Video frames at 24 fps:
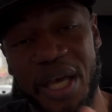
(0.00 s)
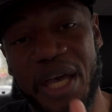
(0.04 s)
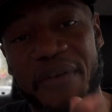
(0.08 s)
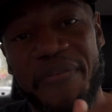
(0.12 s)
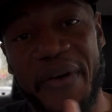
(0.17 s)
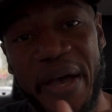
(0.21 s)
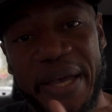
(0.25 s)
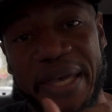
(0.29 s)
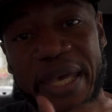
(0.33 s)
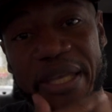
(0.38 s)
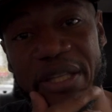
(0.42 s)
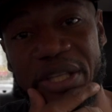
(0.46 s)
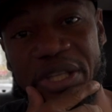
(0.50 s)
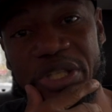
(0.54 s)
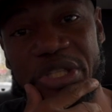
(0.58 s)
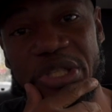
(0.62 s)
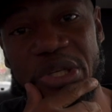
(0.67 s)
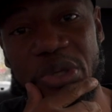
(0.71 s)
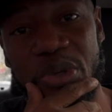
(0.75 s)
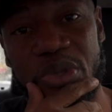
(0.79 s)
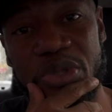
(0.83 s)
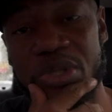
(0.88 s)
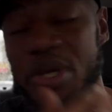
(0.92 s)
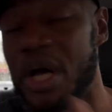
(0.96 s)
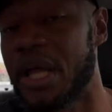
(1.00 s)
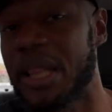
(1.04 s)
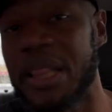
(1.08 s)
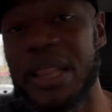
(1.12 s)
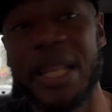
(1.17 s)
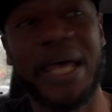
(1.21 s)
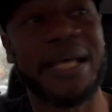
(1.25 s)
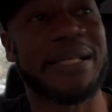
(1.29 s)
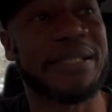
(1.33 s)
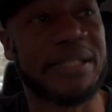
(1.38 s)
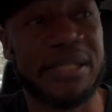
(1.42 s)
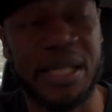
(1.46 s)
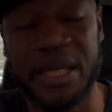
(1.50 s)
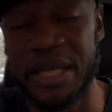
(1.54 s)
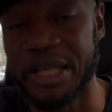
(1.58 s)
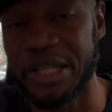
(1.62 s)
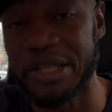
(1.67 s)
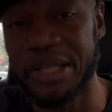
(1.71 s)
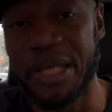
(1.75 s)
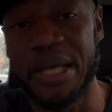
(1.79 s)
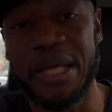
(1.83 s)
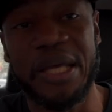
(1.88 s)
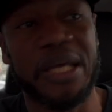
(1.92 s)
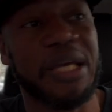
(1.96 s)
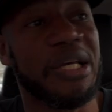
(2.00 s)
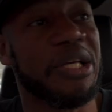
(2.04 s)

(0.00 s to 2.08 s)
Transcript: if I get the shoes, unless something